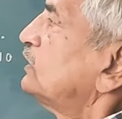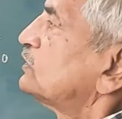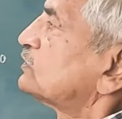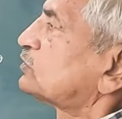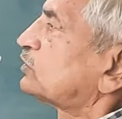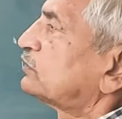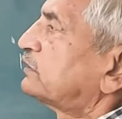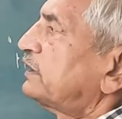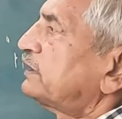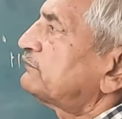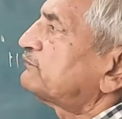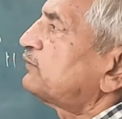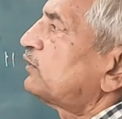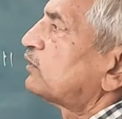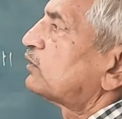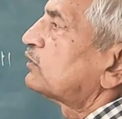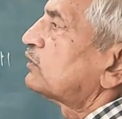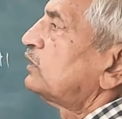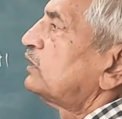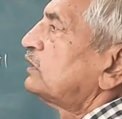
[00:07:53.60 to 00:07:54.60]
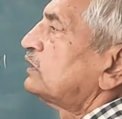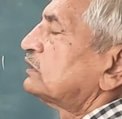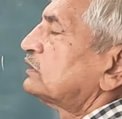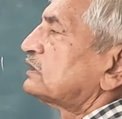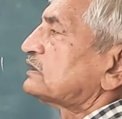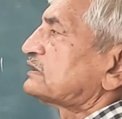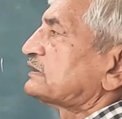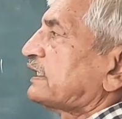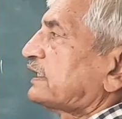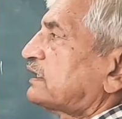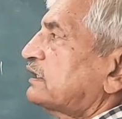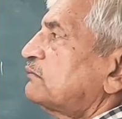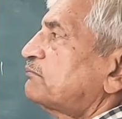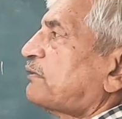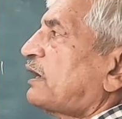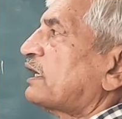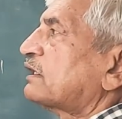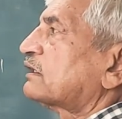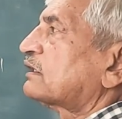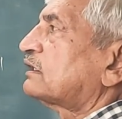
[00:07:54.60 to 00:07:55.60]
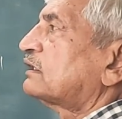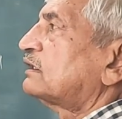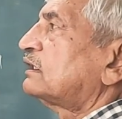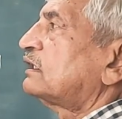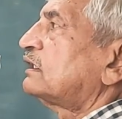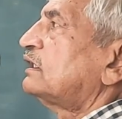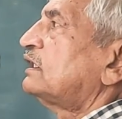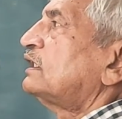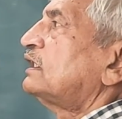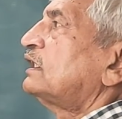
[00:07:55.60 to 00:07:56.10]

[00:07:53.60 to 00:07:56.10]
So therefore, the second particle